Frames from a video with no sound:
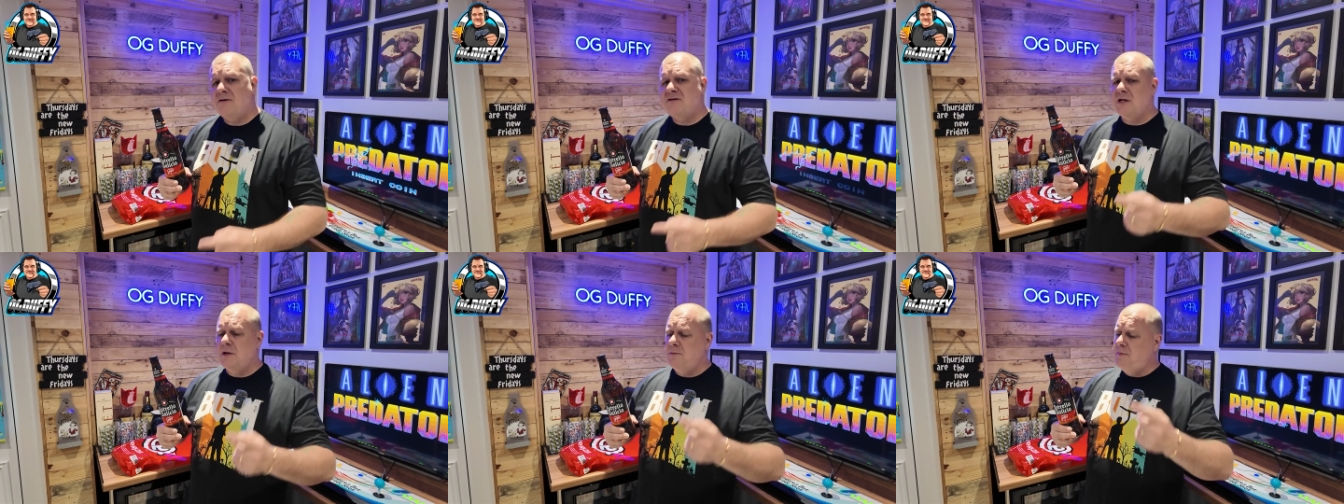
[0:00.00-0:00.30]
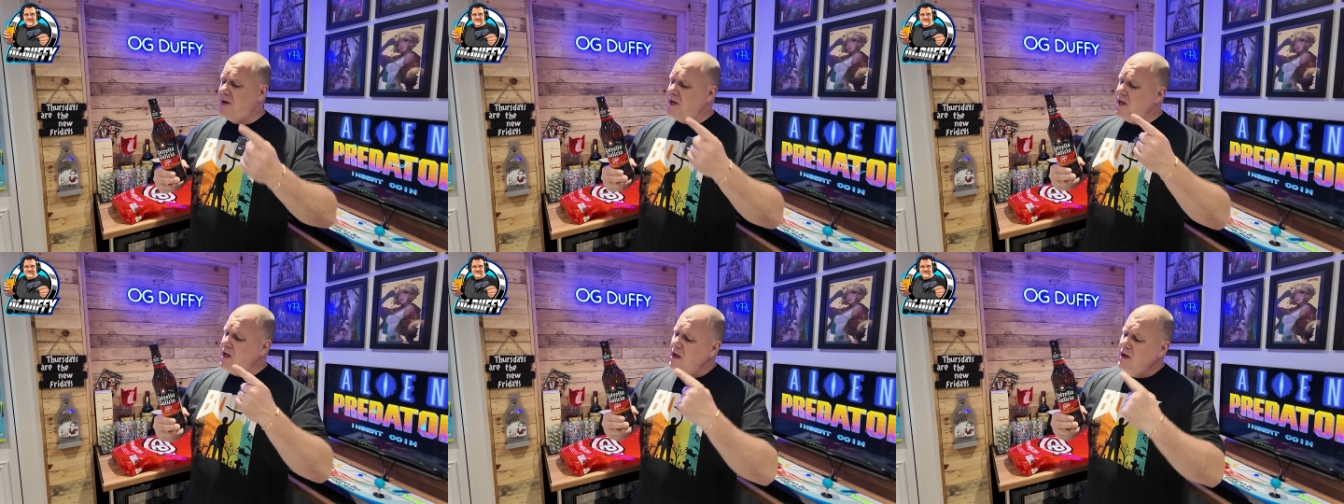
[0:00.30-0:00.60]
is going
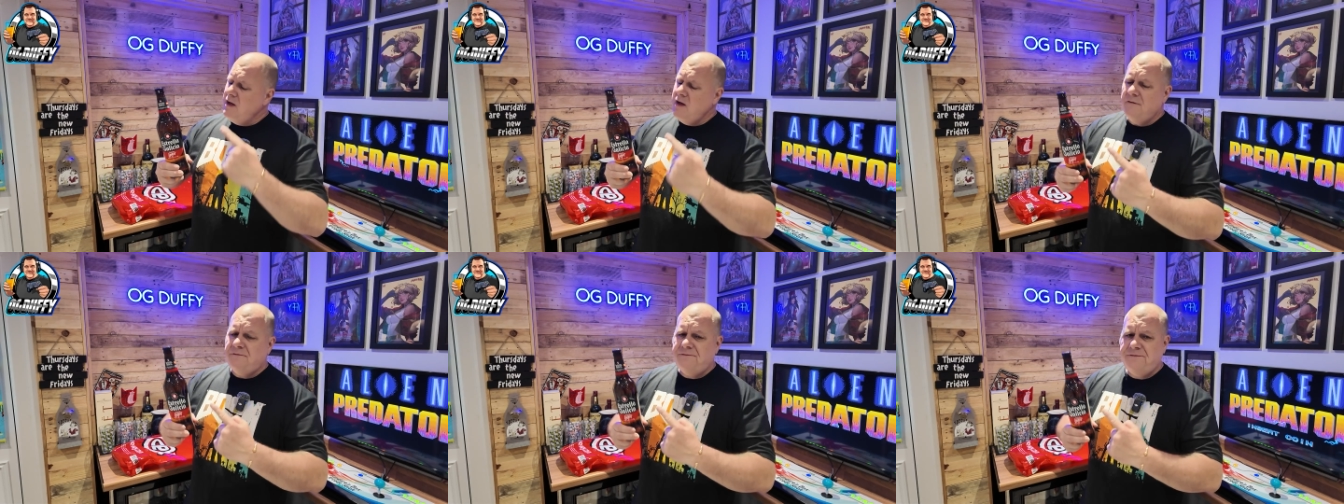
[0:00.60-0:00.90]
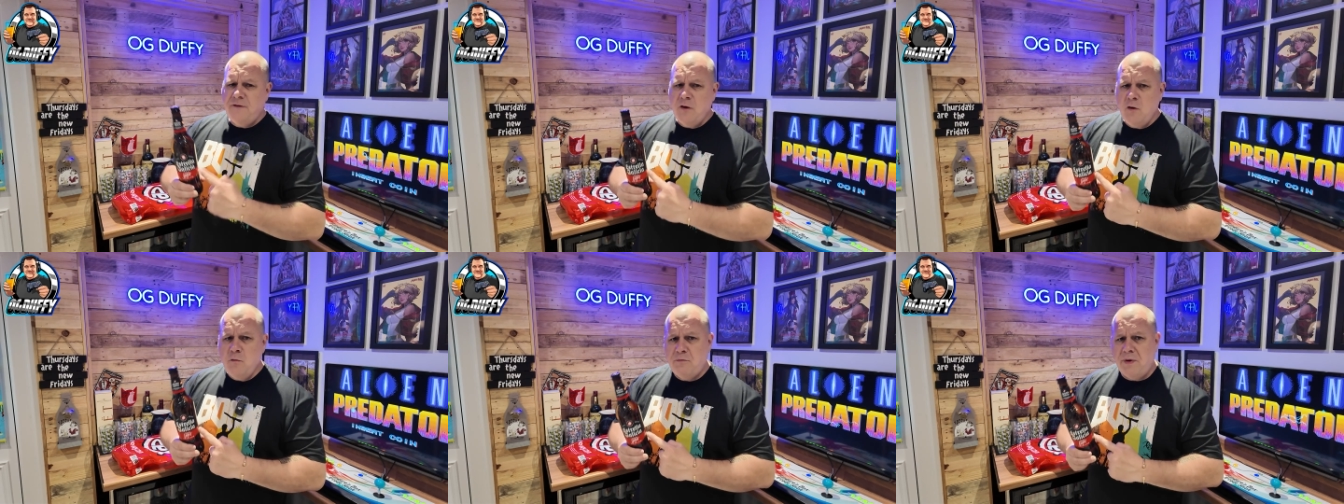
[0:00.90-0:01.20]
to be a
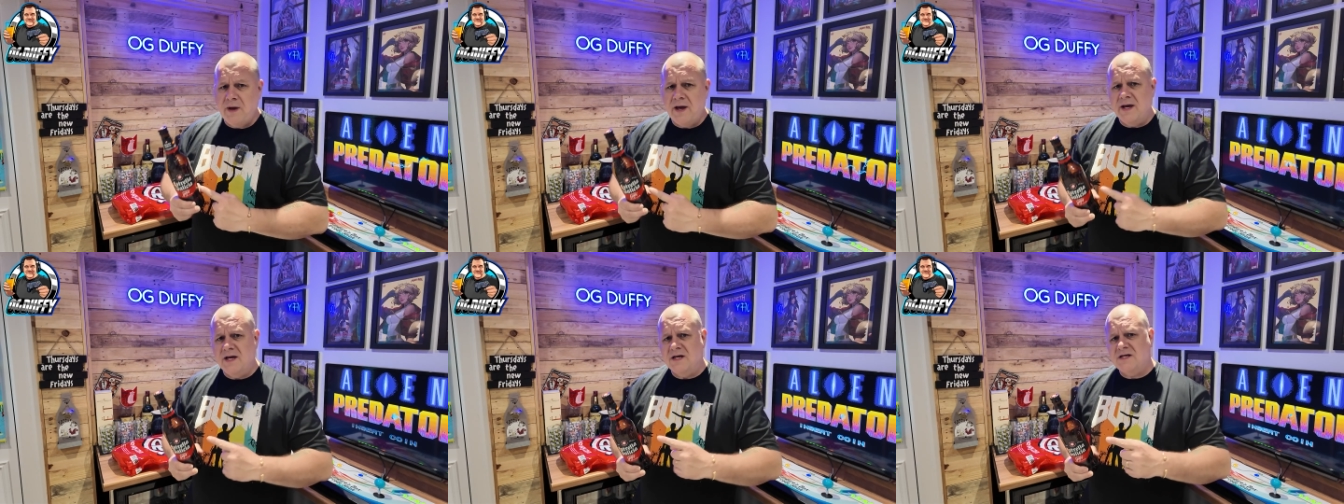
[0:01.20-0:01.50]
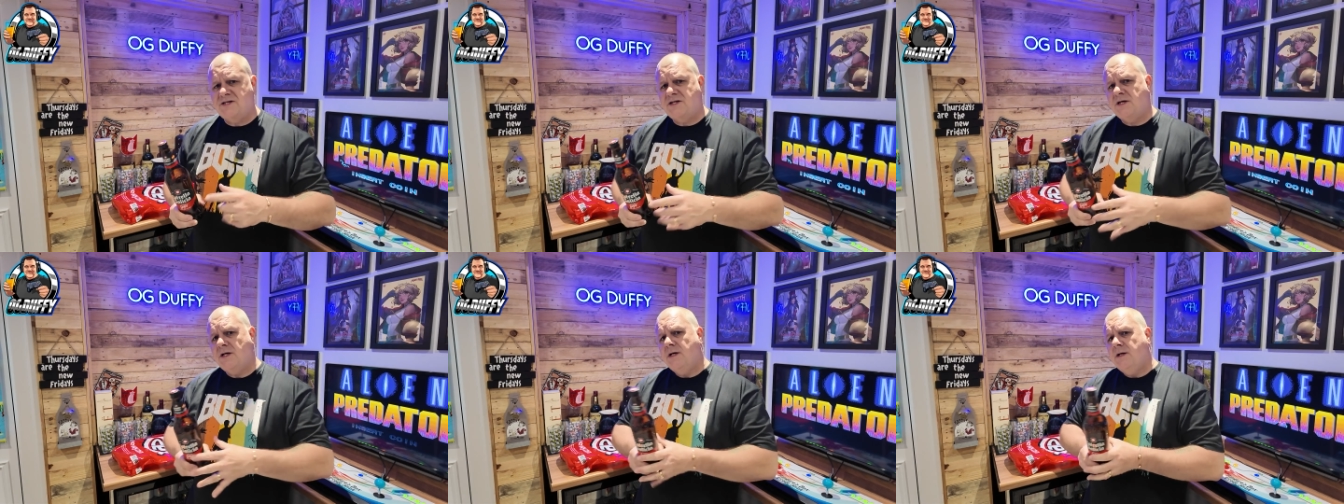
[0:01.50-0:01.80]
few
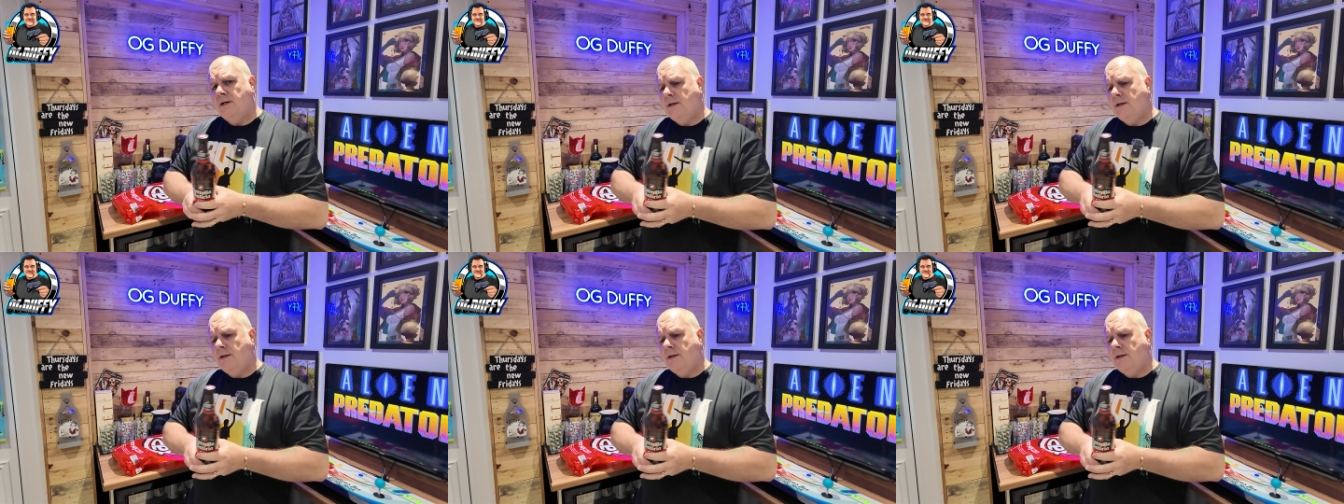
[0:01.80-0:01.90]
beers,